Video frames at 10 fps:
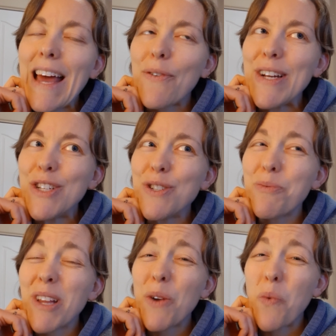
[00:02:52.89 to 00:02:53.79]
that ratio
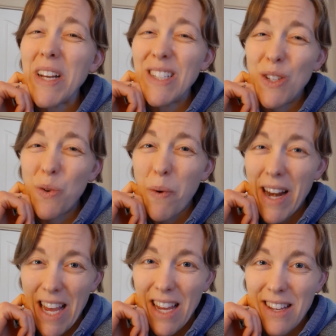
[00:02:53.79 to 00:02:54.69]
is more like
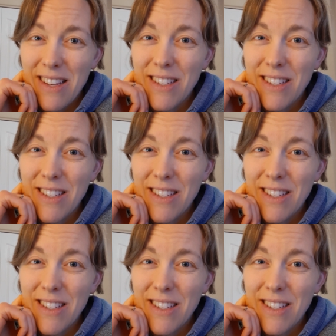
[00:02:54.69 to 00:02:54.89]
1-to-20.